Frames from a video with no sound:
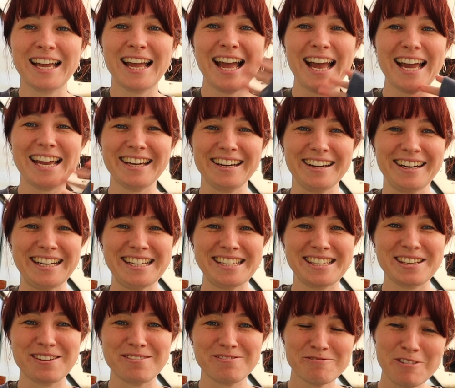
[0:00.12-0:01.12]
Hey
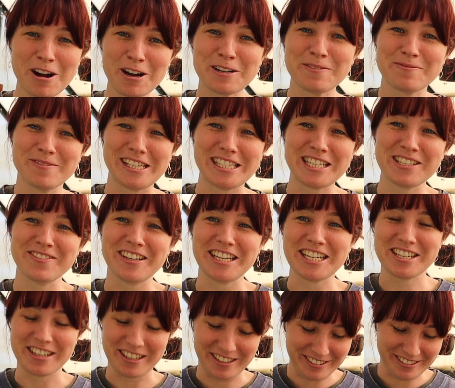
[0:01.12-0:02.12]
guys, welcome back to my
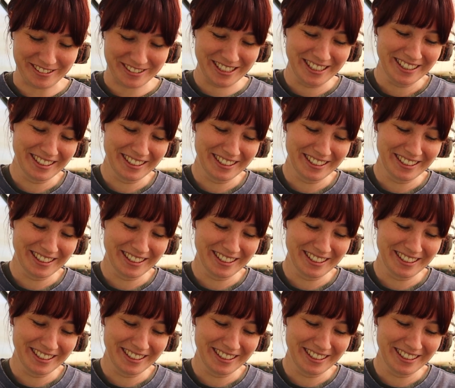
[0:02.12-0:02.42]
channel.